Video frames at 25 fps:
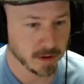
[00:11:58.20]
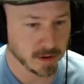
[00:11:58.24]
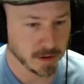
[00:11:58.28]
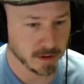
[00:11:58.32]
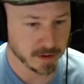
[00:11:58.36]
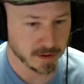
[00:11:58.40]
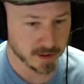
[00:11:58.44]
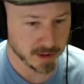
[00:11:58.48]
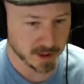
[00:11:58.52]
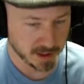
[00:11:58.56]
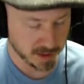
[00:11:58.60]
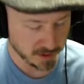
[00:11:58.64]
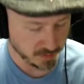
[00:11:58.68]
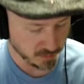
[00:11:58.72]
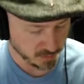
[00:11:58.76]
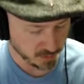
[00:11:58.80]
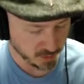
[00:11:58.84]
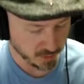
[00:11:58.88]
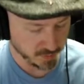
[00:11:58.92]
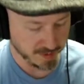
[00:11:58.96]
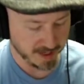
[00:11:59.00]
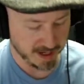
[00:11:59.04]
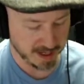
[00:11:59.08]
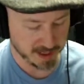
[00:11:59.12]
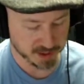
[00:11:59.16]
And then we'll
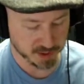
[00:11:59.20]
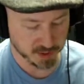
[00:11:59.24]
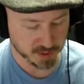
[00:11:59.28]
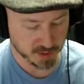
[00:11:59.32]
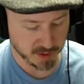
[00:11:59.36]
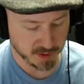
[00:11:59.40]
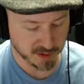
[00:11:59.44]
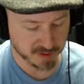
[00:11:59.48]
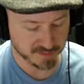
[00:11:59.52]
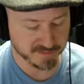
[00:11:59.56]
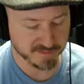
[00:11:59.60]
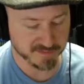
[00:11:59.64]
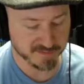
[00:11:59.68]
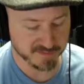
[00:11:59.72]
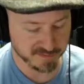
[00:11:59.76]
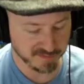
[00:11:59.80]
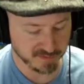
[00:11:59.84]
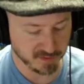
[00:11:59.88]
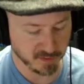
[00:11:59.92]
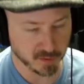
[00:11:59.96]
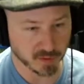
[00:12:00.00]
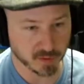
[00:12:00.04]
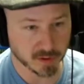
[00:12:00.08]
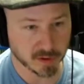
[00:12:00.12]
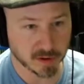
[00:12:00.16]
go back to our
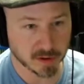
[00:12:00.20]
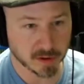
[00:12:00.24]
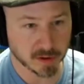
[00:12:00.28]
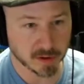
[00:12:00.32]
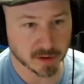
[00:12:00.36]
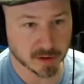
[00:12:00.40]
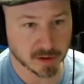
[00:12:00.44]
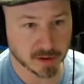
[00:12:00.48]
floor.